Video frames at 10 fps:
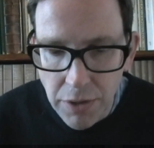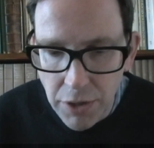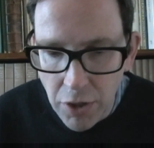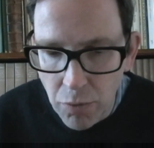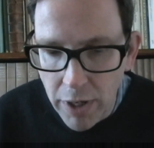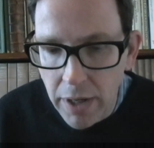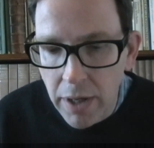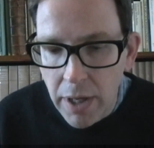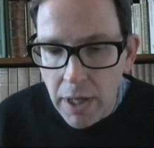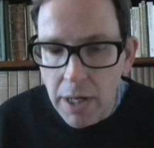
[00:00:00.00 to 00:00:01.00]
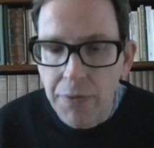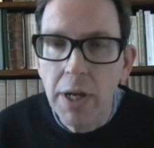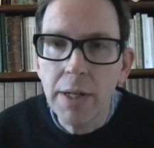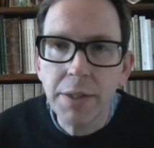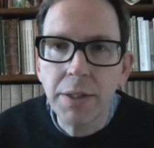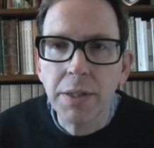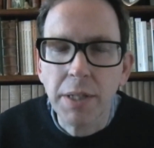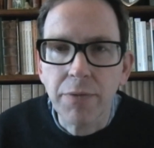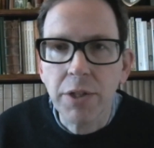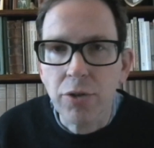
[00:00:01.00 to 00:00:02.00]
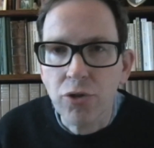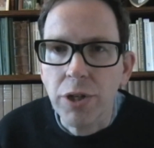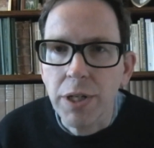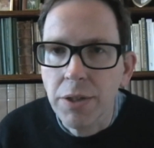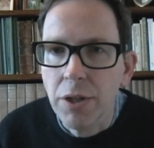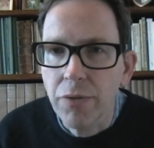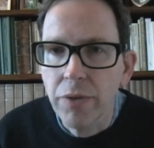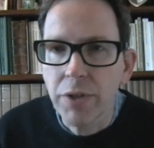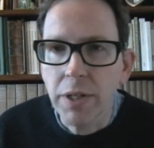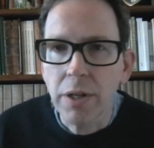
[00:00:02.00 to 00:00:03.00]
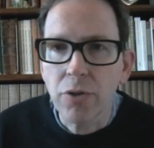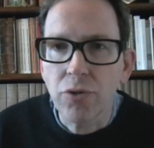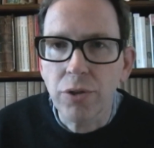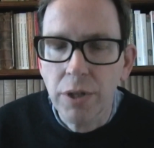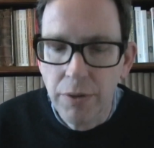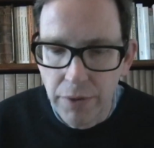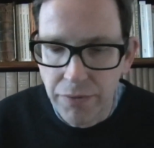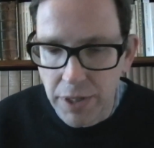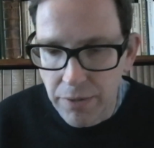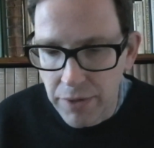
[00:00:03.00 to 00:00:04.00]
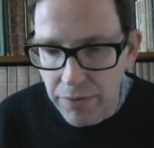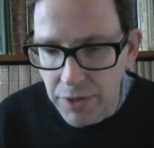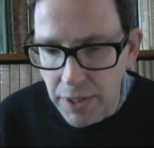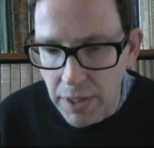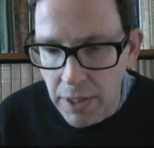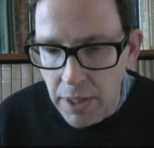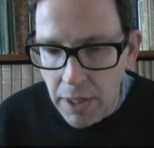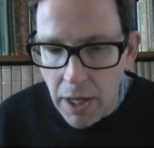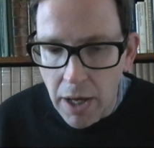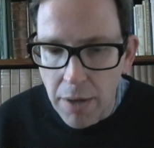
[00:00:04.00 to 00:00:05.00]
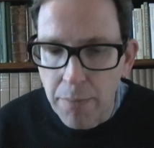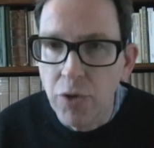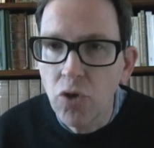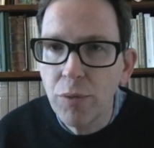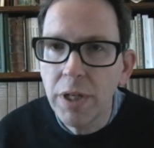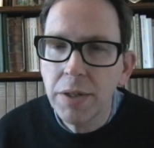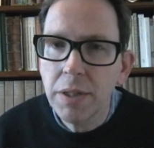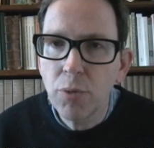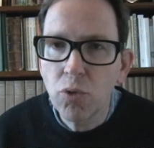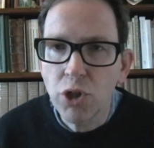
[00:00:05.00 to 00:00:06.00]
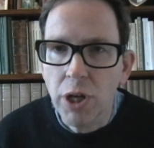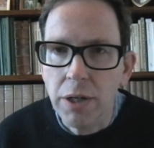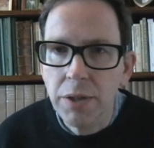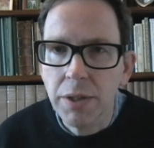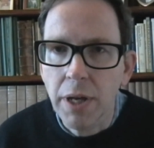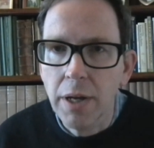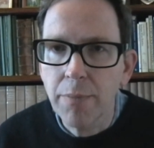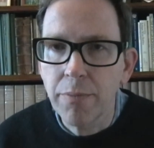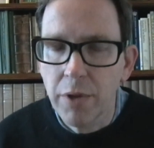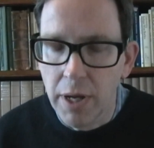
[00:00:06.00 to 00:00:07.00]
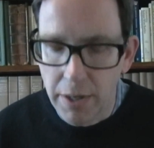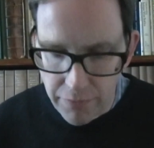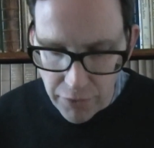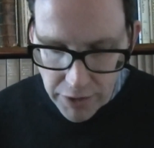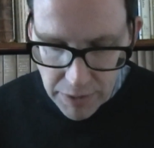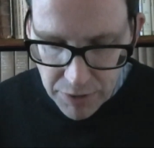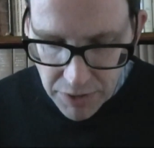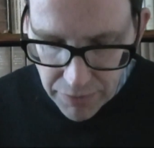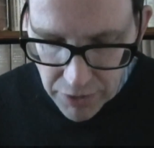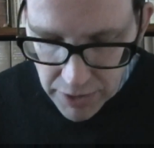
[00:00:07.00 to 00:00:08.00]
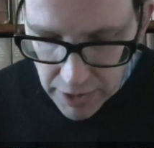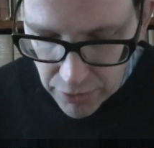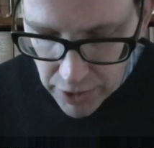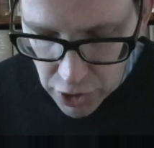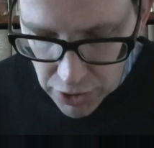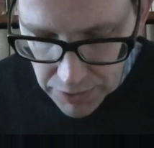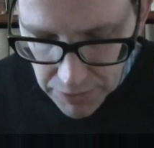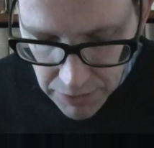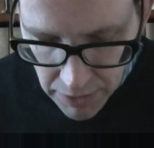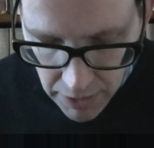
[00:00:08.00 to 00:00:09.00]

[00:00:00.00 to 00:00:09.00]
stoneware in the early 16th century, so 1500, 1550. Normally small jugs and very specific decorations